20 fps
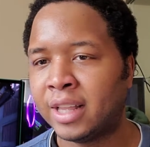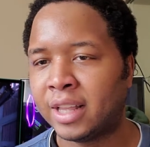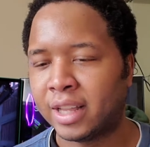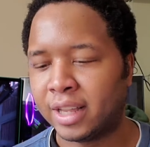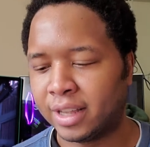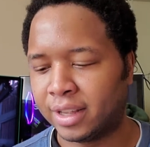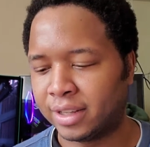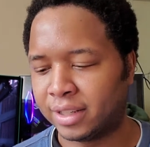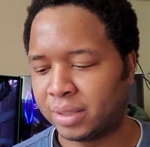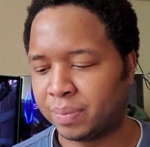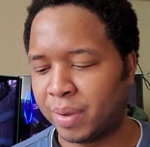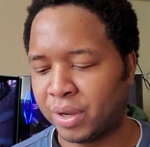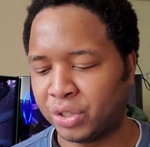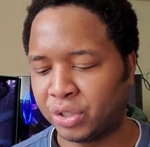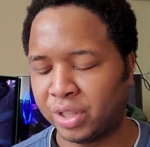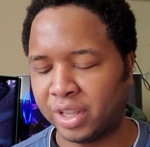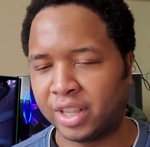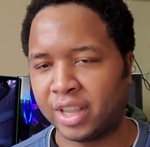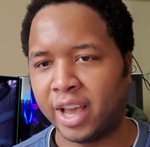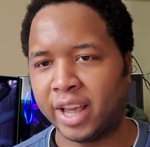
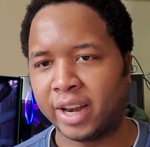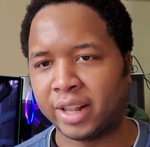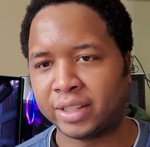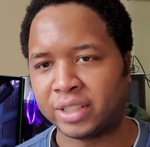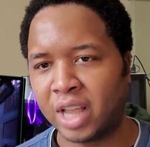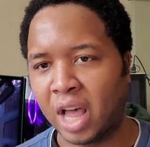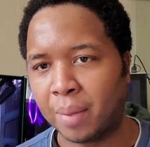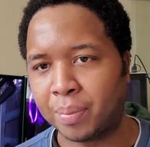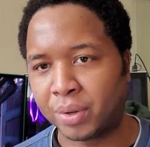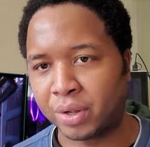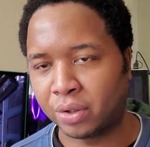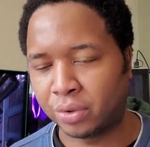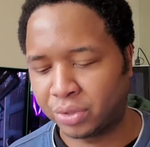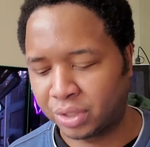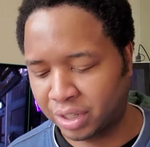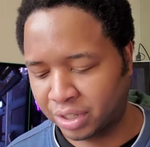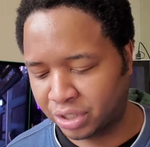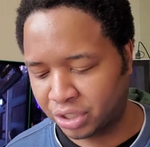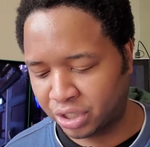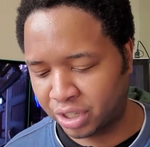especially kind of topical
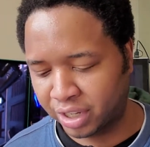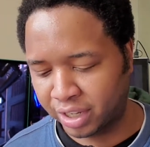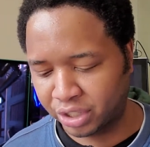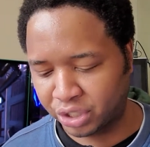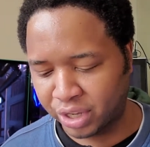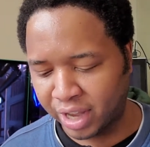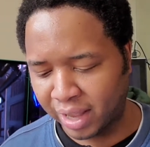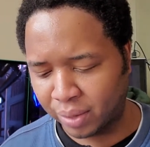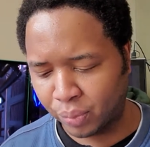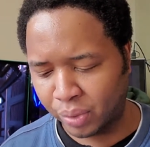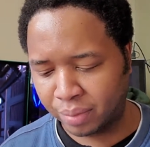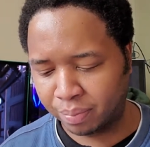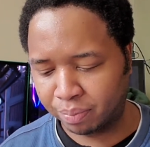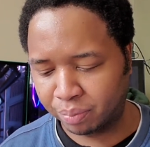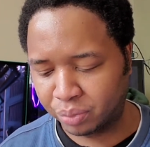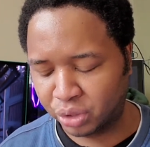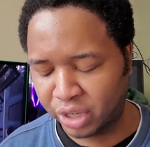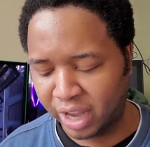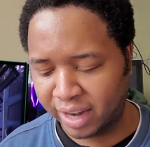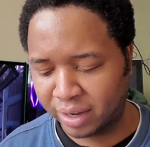since
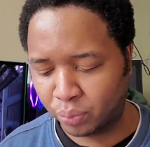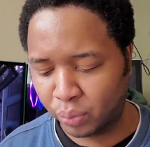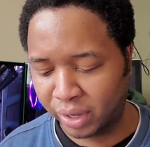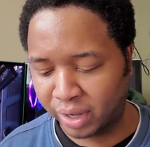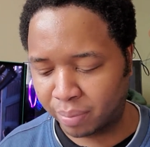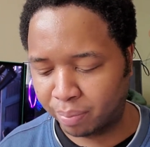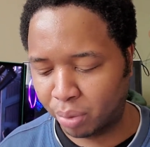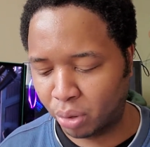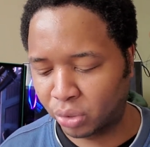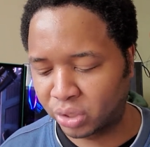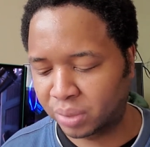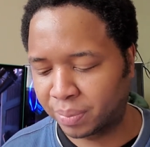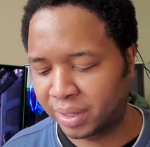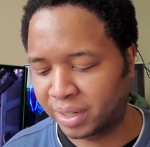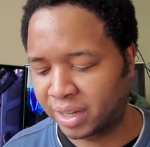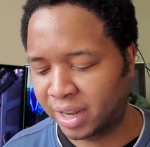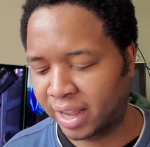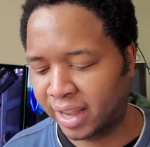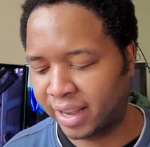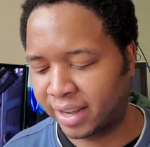Chadwick
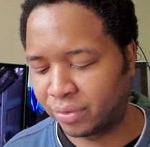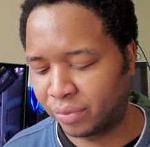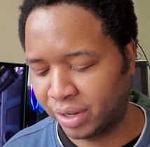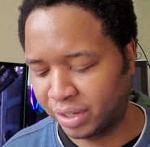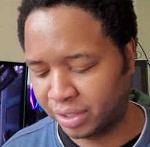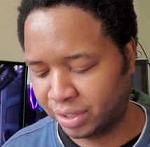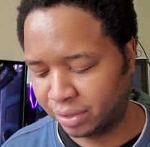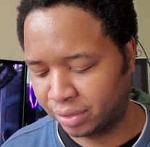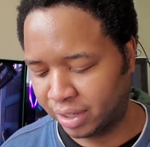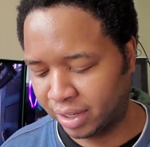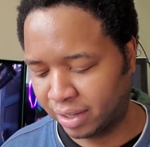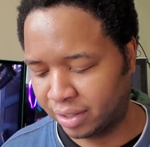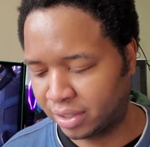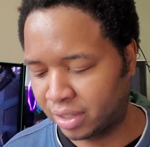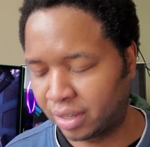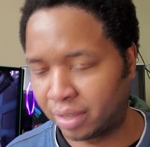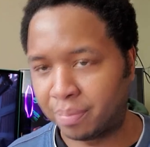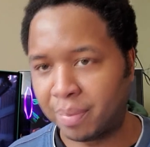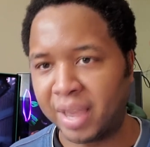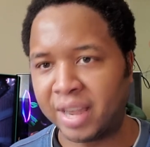Boseman died recently,
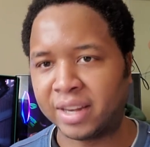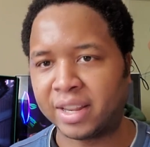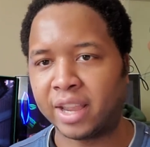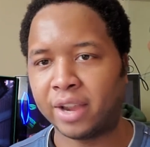the main